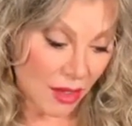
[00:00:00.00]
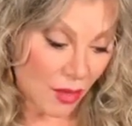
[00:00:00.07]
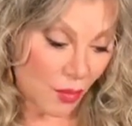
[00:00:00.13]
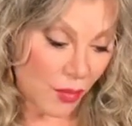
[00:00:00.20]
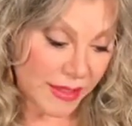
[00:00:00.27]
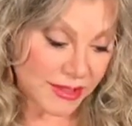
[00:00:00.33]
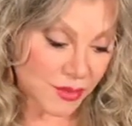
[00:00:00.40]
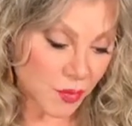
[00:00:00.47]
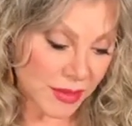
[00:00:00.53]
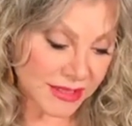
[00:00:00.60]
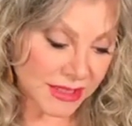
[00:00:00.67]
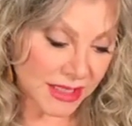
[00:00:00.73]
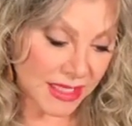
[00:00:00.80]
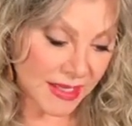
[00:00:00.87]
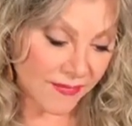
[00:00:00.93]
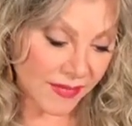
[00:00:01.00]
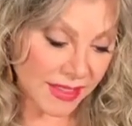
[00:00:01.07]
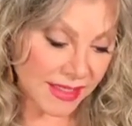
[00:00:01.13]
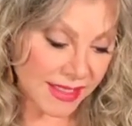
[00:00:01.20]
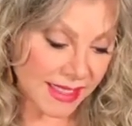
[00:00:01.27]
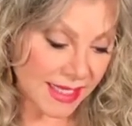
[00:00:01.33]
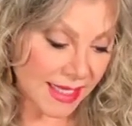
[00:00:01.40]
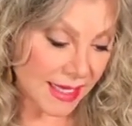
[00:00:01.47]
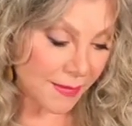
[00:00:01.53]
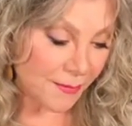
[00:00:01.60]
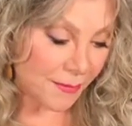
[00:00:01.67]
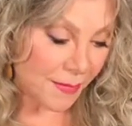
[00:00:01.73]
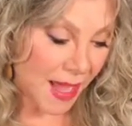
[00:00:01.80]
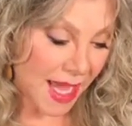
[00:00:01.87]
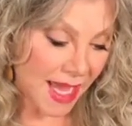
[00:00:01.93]
which was given thee
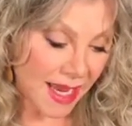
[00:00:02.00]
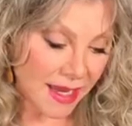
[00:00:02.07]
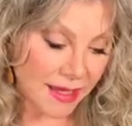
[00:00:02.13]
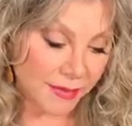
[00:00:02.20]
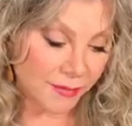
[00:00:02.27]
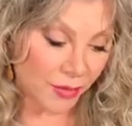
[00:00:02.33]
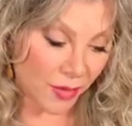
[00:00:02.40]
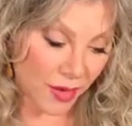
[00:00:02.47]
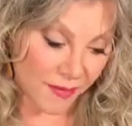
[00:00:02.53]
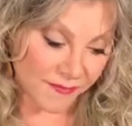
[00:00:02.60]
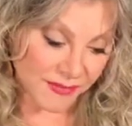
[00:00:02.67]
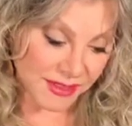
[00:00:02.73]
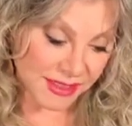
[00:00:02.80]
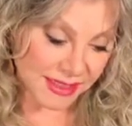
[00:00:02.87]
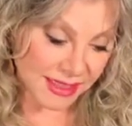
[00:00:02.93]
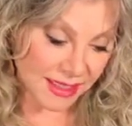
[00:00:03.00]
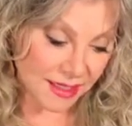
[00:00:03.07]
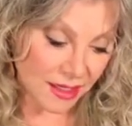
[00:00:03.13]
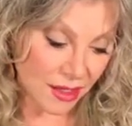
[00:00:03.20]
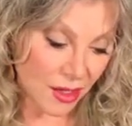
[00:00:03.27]
by prophecy,